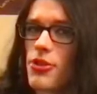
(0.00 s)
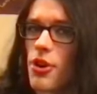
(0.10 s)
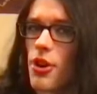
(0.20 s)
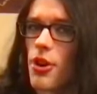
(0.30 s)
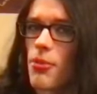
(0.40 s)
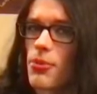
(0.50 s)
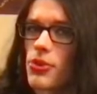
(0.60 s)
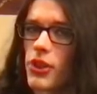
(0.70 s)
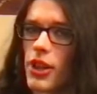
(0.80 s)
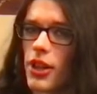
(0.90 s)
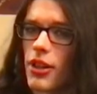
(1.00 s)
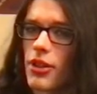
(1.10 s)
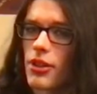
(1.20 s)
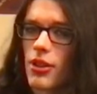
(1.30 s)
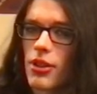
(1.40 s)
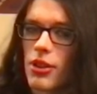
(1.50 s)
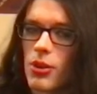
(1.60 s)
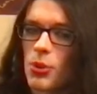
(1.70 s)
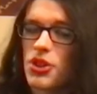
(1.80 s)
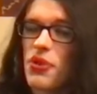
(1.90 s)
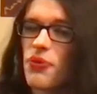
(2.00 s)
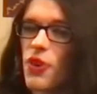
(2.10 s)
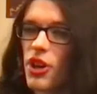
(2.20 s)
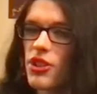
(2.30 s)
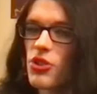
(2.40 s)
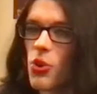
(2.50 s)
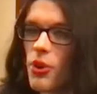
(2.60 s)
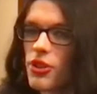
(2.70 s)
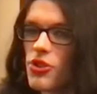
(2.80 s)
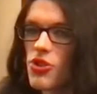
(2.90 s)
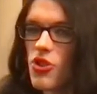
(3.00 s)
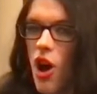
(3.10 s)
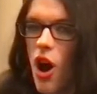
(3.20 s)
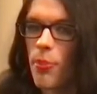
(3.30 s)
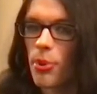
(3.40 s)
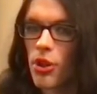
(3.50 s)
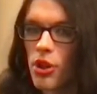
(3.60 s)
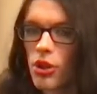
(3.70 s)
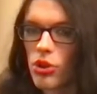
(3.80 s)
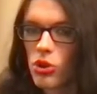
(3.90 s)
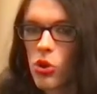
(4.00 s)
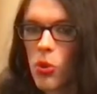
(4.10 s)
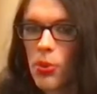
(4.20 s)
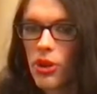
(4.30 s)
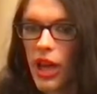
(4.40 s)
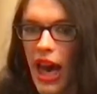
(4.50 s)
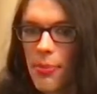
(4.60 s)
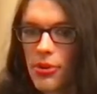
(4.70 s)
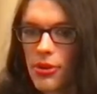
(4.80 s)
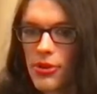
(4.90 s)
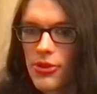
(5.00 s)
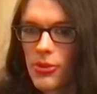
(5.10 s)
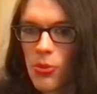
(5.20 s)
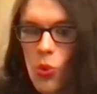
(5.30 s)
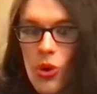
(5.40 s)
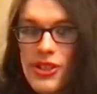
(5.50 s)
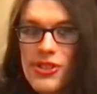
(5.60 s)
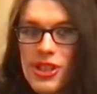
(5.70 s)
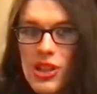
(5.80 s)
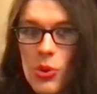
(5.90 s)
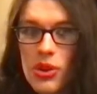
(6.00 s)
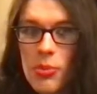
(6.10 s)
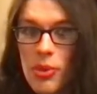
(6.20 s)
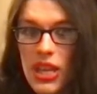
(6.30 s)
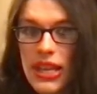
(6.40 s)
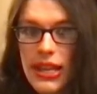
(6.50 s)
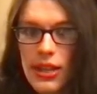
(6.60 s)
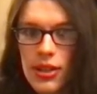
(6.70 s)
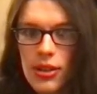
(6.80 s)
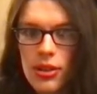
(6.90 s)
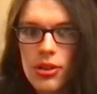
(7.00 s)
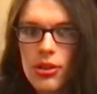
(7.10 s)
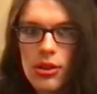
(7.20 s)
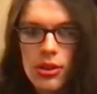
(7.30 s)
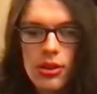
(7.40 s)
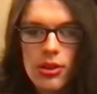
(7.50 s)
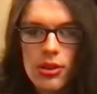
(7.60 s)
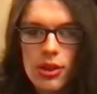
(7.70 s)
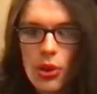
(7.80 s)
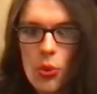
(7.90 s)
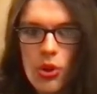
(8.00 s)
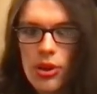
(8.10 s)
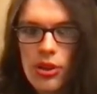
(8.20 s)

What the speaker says: terms. Like, what the fuck is going to stop global capitalism? What is it going to be? Like, what